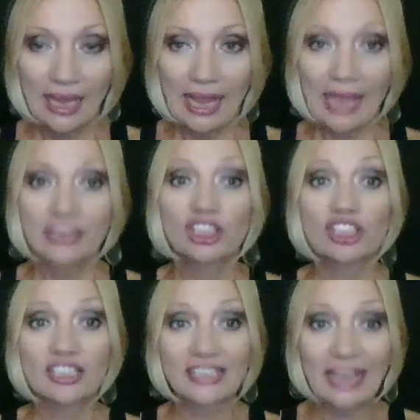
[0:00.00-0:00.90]
and
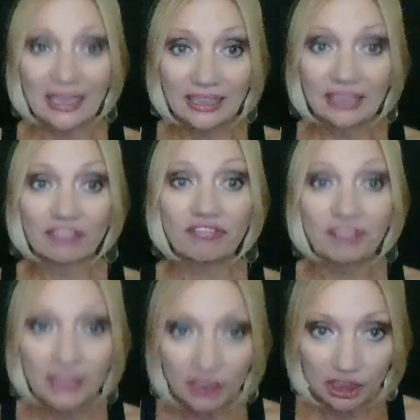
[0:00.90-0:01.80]
just telling the
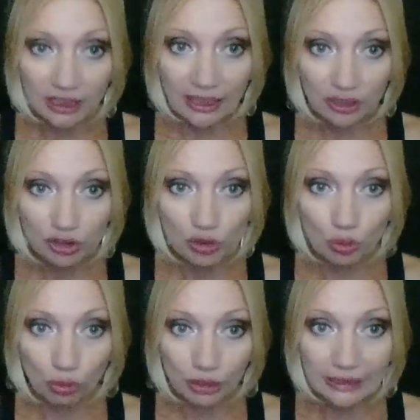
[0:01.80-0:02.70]
fairy tale
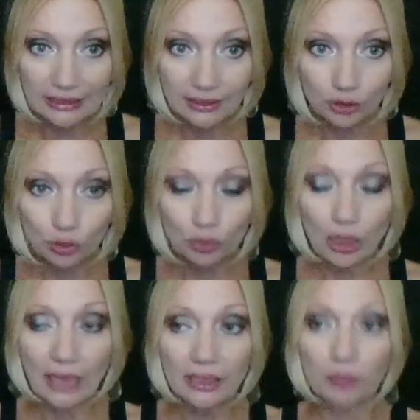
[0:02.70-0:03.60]
stories to
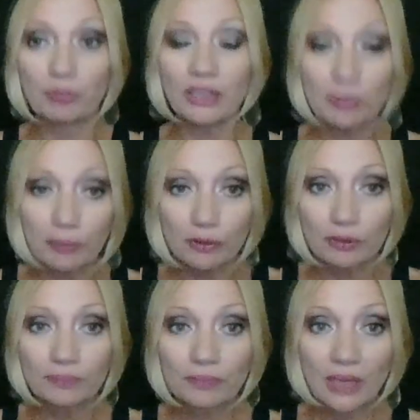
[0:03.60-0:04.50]
other
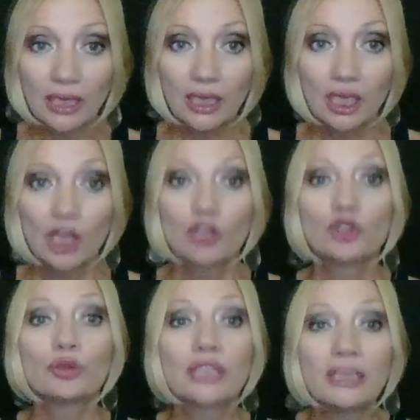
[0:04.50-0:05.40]
people
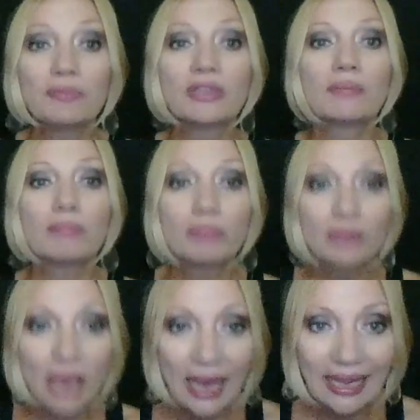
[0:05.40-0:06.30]
to keep them
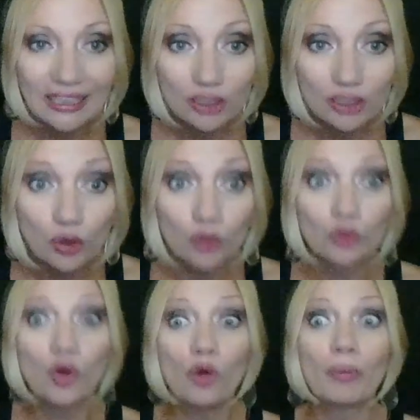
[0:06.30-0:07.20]
blind so
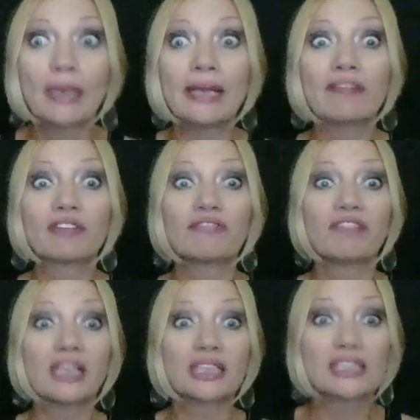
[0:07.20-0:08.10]
nobody ever
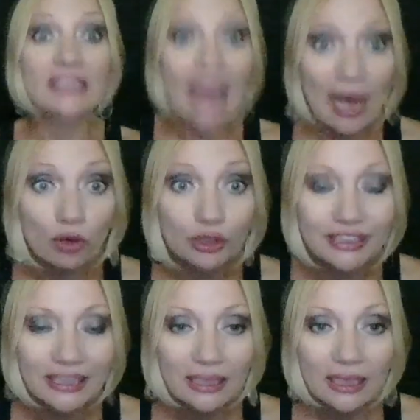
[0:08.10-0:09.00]
figures
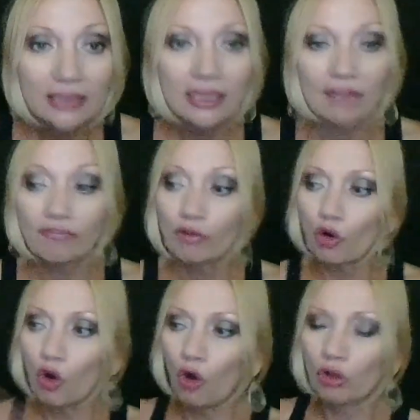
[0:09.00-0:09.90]
out that for
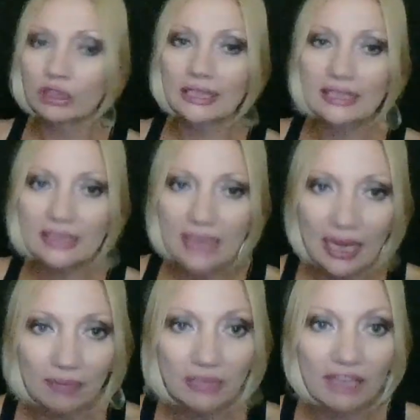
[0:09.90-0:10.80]
all this
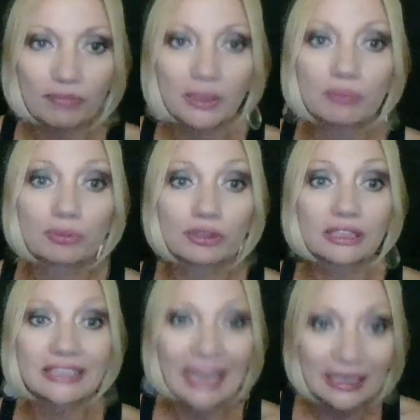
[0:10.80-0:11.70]
time they've been
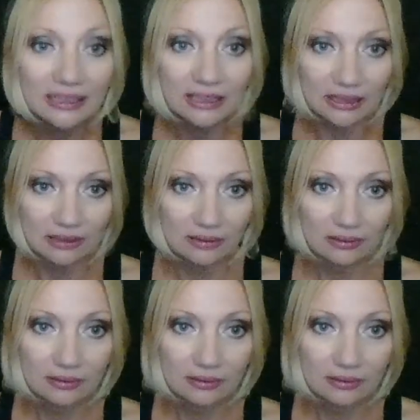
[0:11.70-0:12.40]
protecting